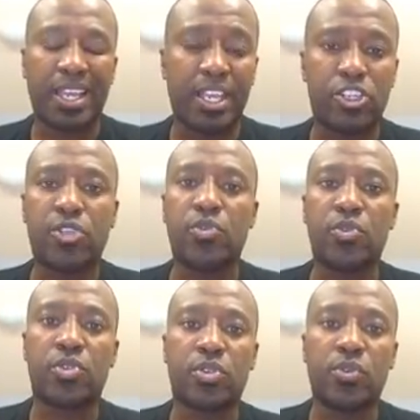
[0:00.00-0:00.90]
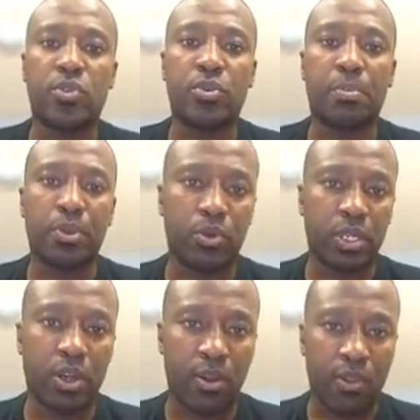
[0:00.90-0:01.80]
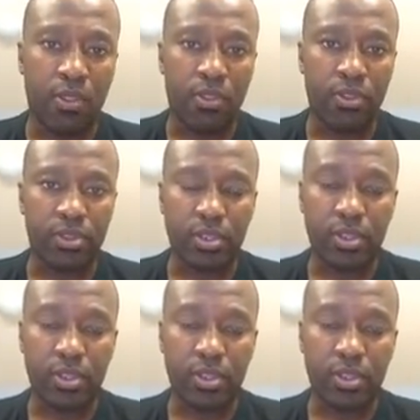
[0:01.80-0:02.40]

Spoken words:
I choose to build it on